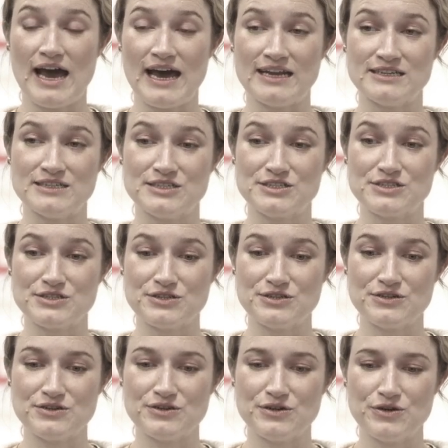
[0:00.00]
and
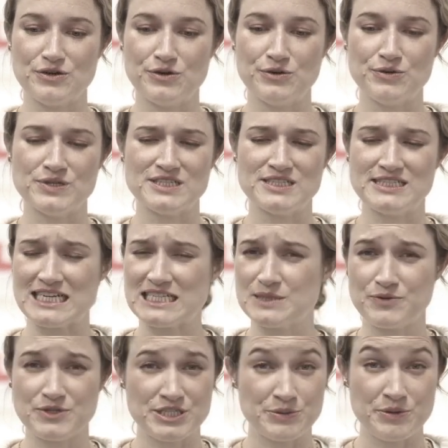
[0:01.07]
who is
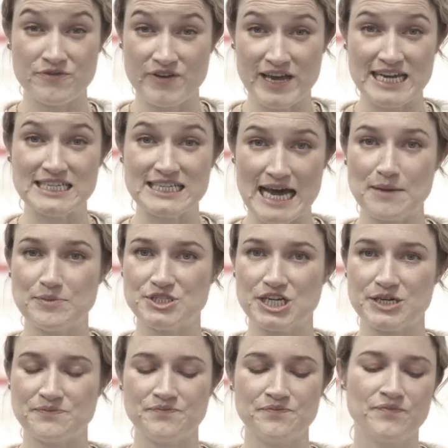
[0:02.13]
desperate to evade capture.